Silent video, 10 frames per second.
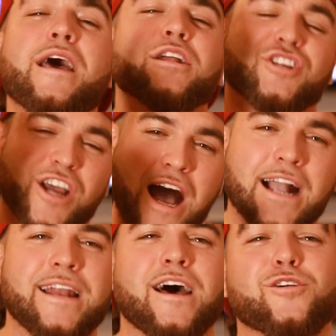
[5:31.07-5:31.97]
Chalk
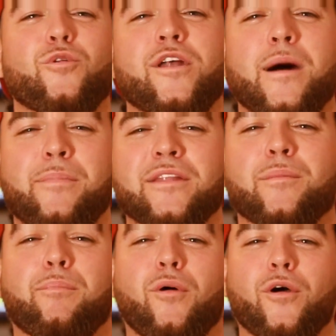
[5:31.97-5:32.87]
another one up on the
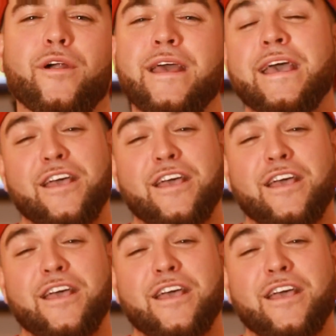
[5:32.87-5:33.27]
board.